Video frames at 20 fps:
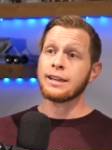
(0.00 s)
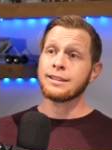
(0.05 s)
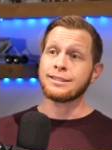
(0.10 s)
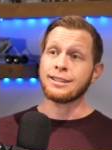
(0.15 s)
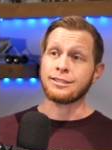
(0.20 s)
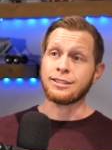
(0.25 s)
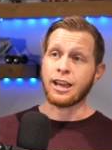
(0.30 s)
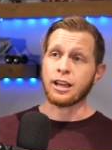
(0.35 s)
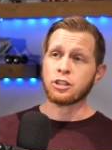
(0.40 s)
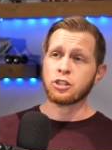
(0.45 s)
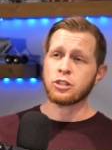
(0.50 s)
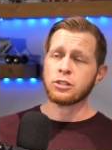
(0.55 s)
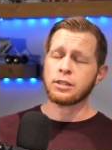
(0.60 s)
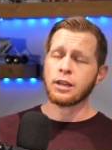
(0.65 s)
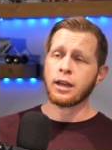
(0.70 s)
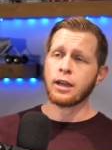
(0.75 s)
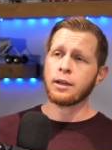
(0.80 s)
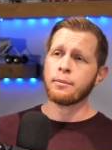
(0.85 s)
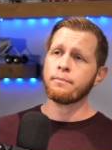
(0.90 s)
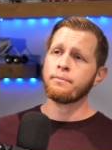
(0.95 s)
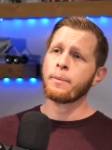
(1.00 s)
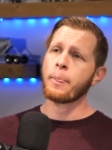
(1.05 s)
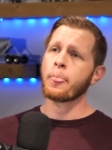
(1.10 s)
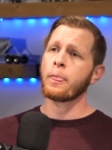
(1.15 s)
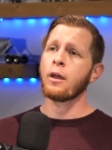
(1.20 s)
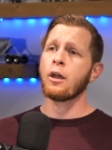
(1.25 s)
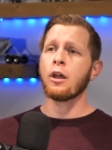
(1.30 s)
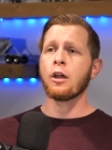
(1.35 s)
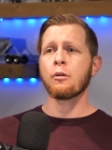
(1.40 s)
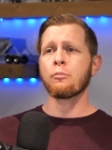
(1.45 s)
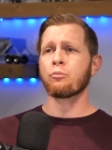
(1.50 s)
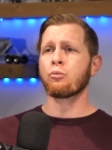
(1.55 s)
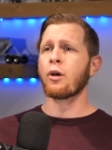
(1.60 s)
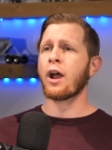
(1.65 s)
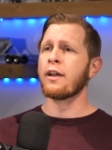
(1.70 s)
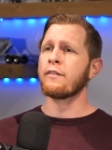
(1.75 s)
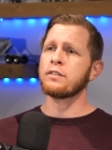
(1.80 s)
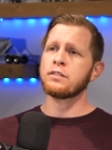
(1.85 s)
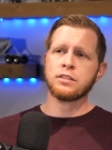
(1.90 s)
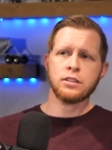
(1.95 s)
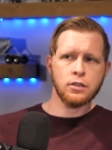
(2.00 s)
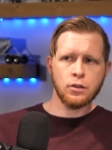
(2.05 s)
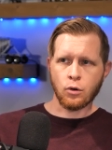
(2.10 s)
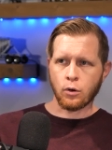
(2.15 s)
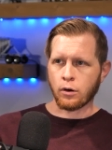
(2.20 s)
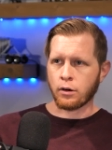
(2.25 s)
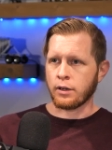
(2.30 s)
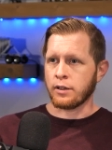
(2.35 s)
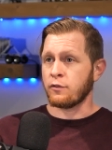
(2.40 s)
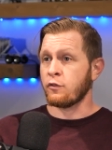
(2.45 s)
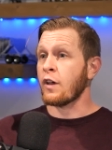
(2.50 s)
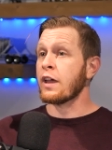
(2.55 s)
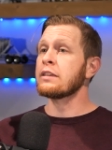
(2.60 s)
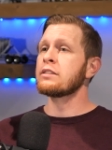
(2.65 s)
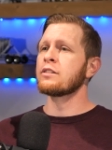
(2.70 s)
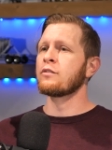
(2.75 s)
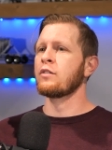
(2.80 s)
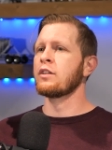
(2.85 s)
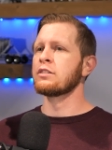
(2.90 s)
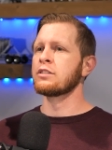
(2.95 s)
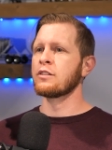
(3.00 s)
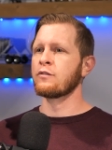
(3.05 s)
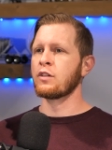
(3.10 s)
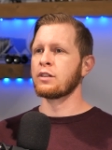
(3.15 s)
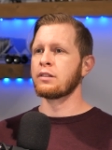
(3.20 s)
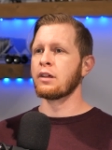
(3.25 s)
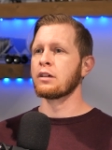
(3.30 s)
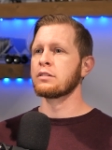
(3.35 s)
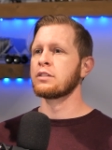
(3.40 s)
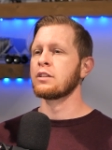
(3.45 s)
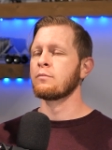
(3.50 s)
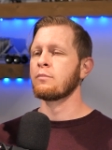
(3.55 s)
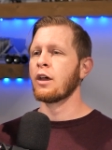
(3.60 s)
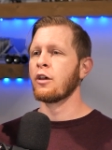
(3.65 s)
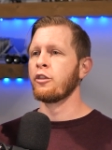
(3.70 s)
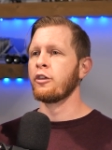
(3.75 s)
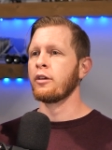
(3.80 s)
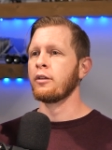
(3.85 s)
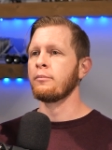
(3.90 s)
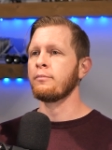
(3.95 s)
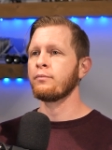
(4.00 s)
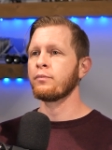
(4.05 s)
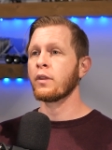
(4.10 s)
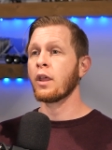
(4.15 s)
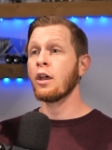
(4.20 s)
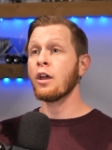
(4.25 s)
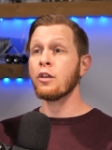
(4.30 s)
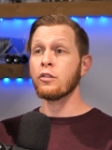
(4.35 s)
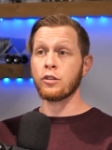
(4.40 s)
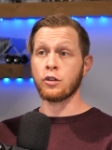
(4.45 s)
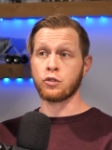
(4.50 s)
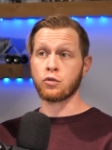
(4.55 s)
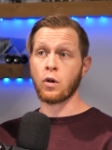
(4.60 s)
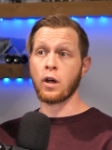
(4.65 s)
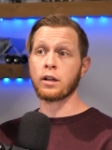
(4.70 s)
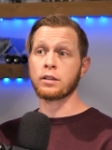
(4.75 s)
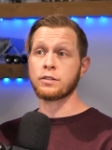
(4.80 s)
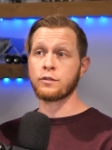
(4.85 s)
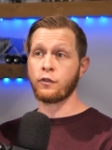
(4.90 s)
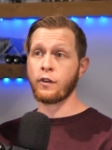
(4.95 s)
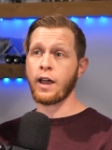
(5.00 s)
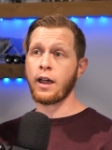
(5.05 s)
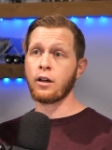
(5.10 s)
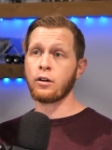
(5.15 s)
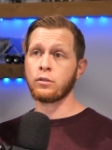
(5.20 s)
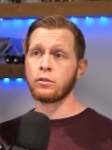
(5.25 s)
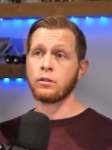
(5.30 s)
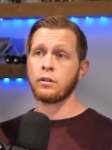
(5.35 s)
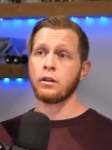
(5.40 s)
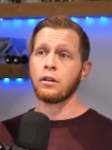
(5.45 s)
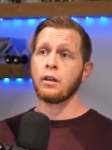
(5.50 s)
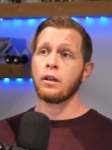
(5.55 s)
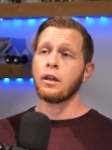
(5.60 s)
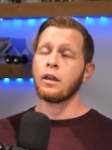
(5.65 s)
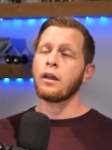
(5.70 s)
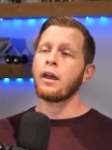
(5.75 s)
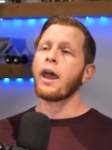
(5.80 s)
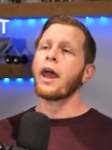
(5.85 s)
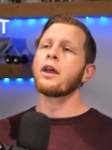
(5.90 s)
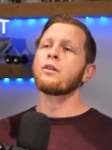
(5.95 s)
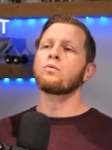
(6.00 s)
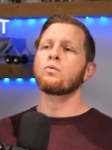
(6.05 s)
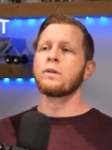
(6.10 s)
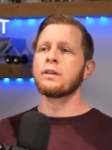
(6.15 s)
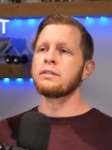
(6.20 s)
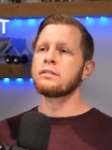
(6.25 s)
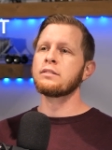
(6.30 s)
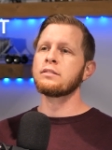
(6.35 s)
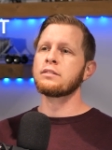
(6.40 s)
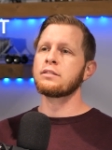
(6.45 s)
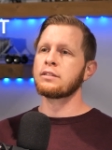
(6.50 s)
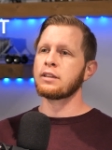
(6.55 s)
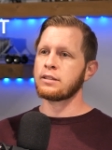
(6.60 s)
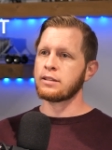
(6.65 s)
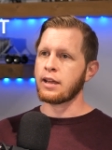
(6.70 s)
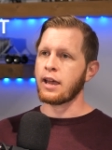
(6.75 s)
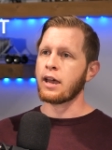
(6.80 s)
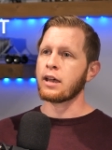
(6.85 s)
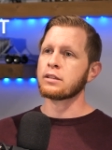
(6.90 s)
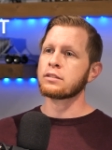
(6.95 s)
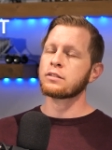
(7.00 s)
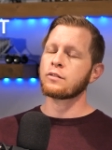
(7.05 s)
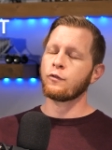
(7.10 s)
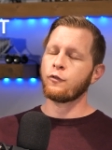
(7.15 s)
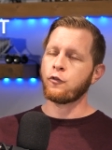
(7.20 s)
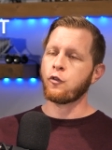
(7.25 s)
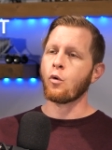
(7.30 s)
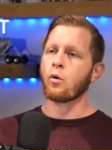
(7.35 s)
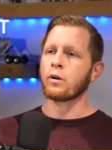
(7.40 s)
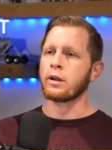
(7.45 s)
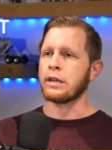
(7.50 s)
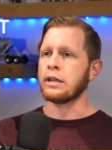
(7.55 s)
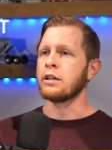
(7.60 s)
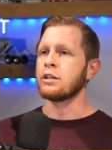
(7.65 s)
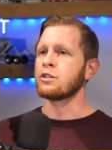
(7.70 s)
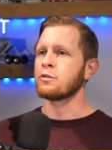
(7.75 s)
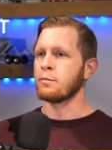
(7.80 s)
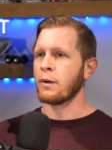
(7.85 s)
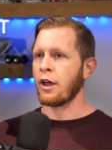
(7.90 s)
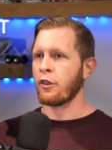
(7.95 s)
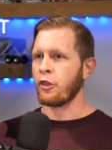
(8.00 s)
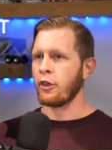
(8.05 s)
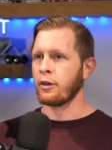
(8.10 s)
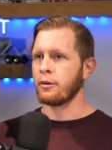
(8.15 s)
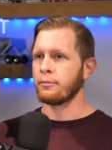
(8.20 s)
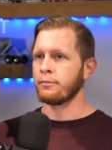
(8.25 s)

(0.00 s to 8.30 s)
Detection time, privacy or invasiveness of the testing method, the drugs found, and reasons to test for each method.